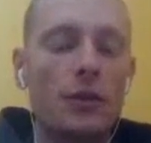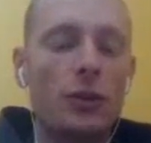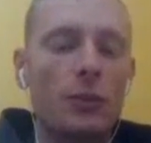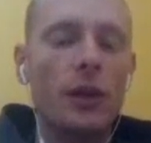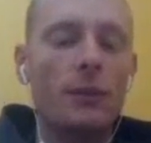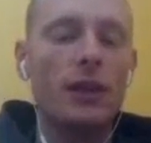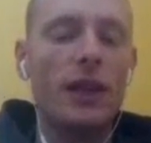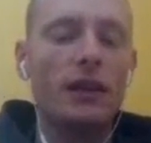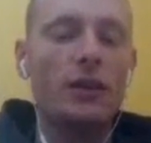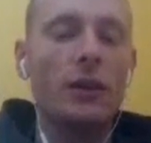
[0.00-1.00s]
Supreme
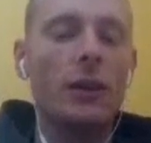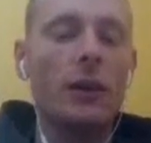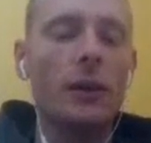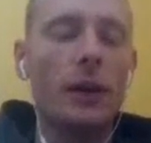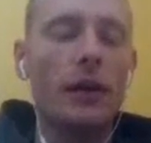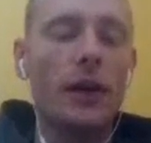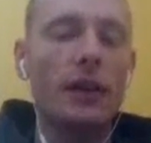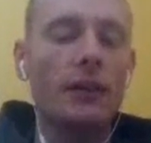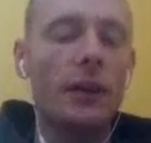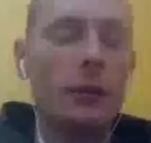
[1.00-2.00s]
Slacks are a
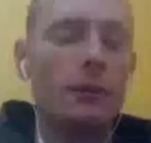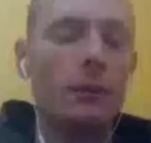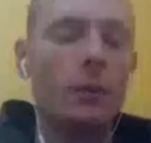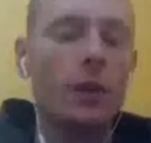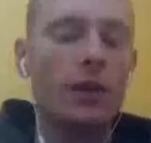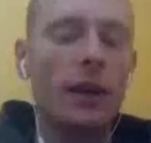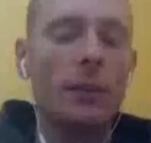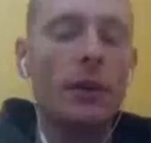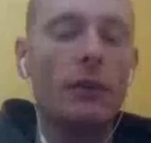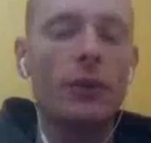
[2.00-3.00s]
kind of are a
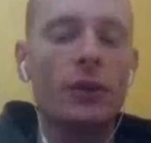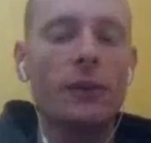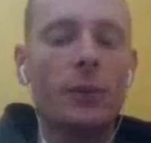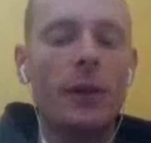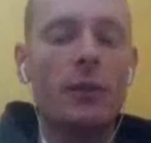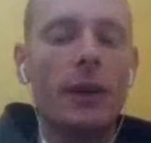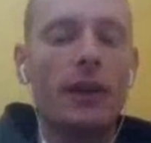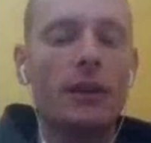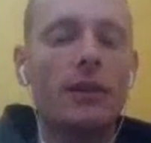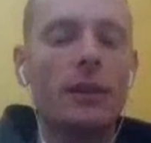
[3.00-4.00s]
slightly better version of Space
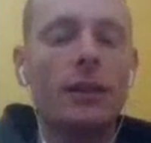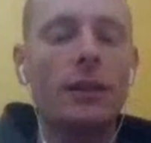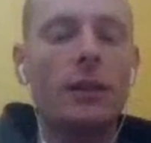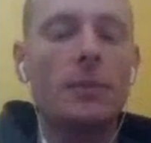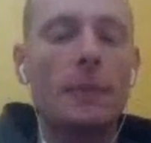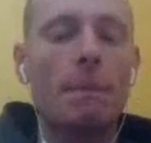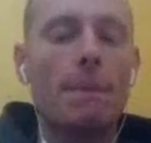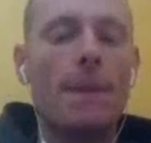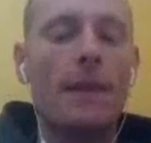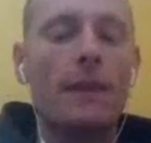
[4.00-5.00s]
Pants.
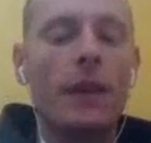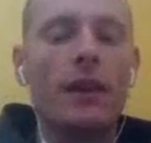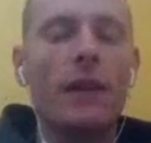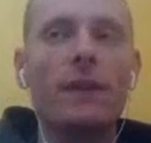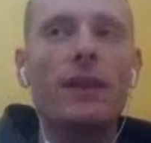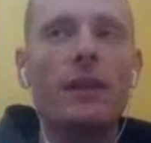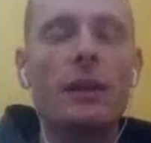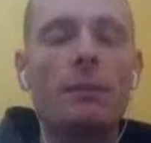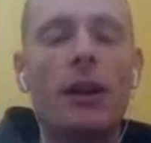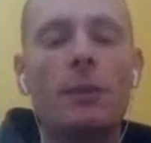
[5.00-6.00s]
They give the
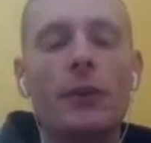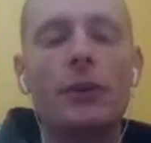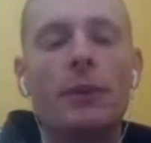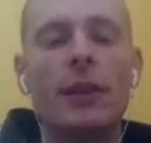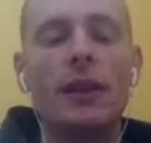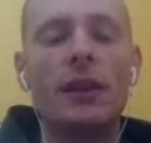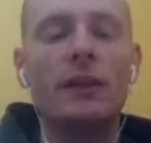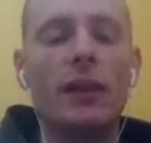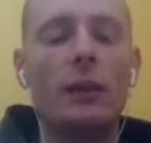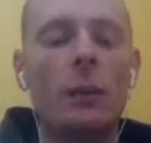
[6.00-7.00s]
same POW boost, but they
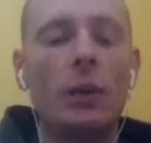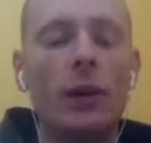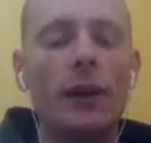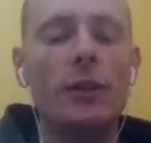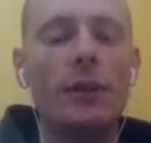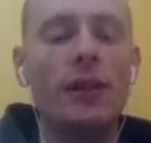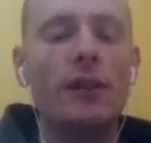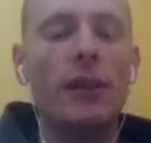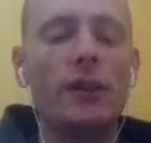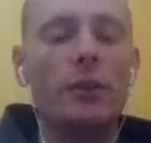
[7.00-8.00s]
give a lot more HP and
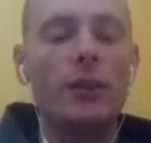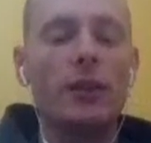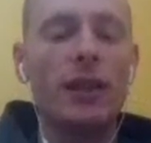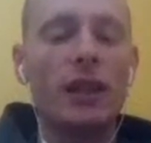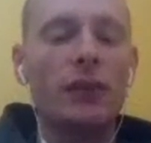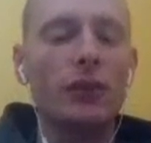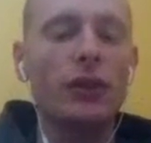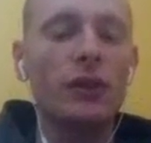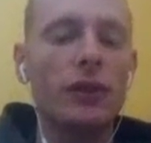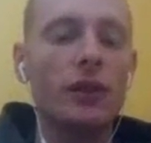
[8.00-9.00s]
defense, which is kind of
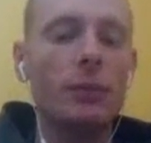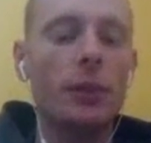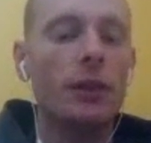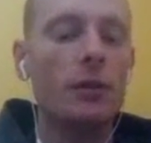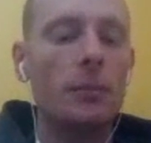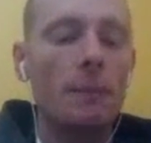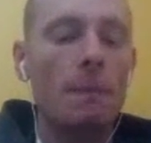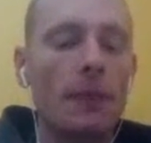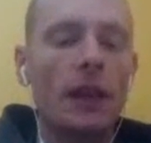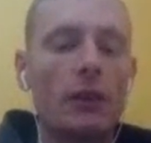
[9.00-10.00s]
useless for us, but
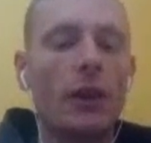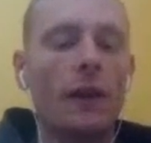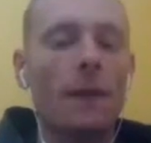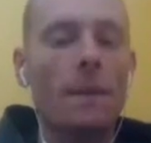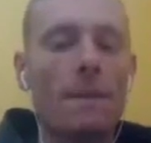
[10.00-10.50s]
that's okay.